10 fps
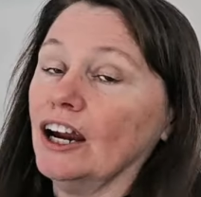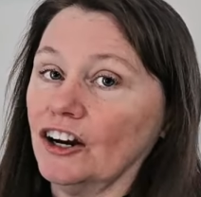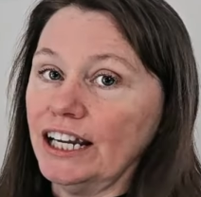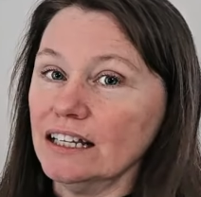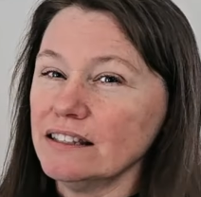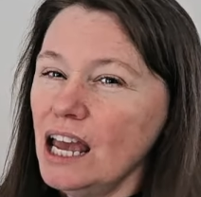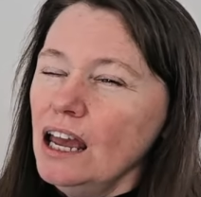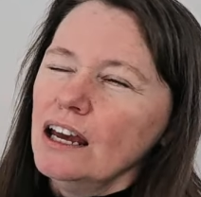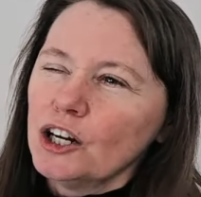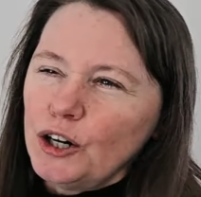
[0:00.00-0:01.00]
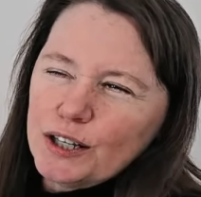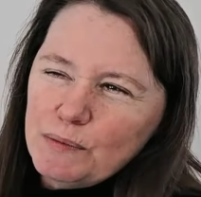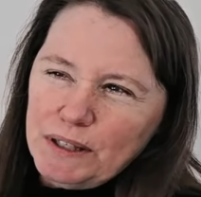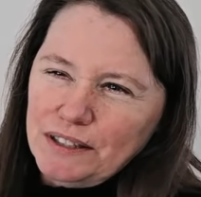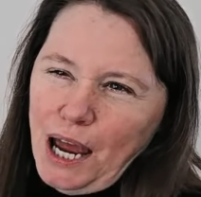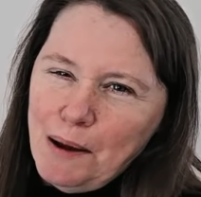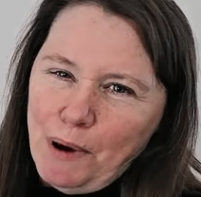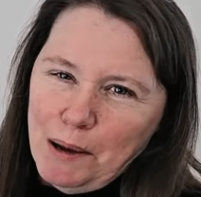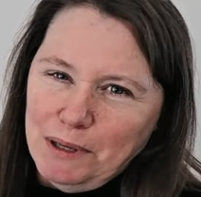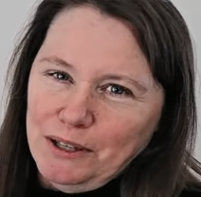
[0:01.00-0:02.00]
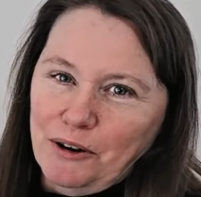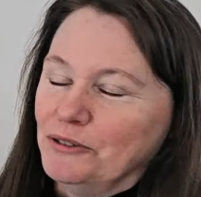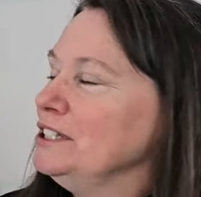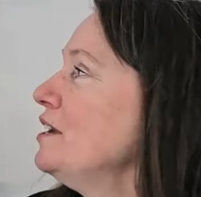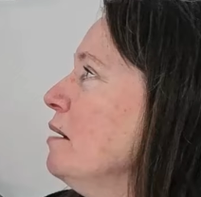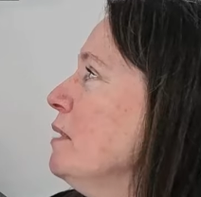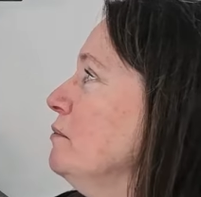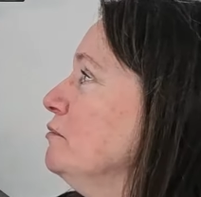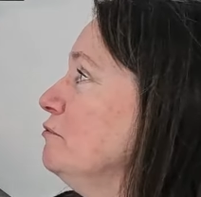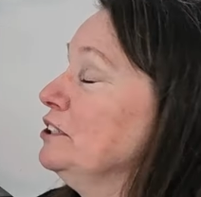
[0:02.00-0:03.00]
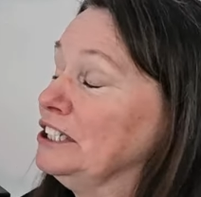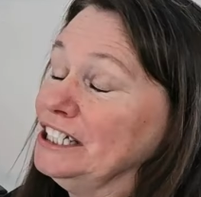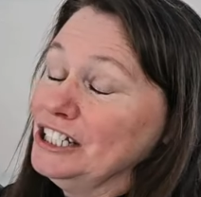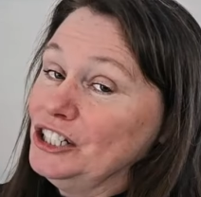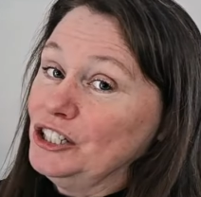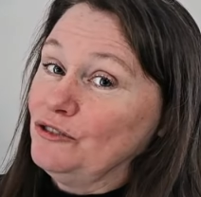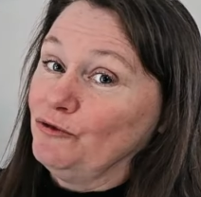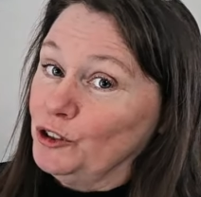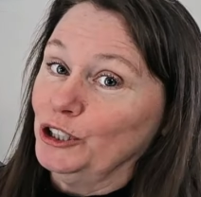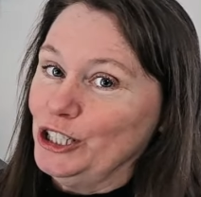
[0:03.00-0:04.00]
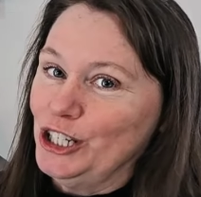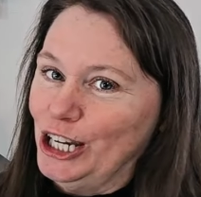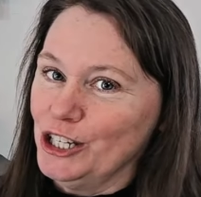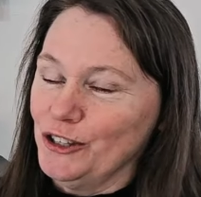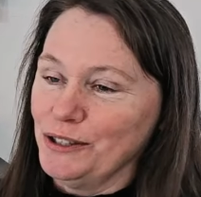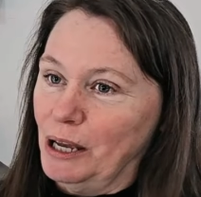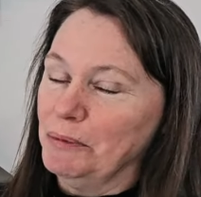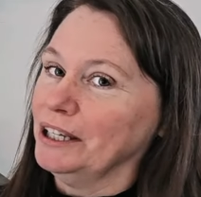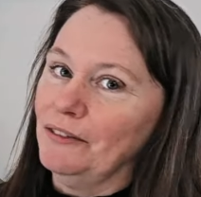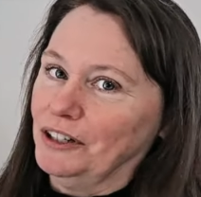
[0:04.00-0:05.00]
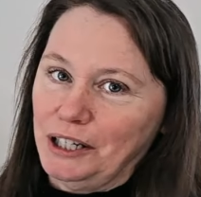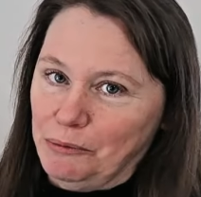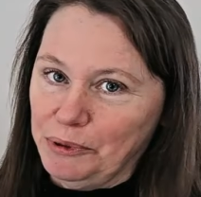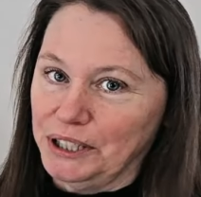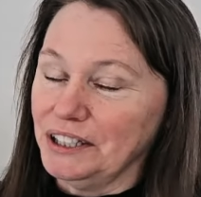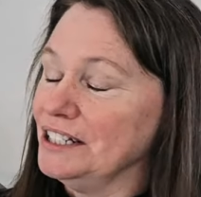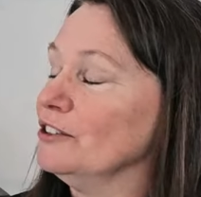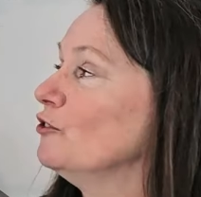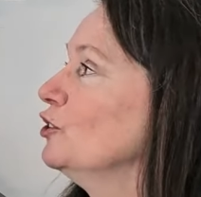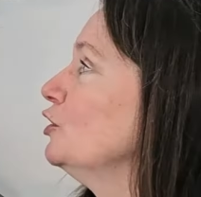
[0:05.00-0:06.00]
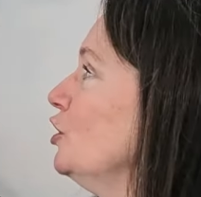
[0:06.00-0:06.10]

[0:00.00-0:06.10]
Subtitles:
areas. Christmas time might be the only time I would really fully change this up and give it a completely different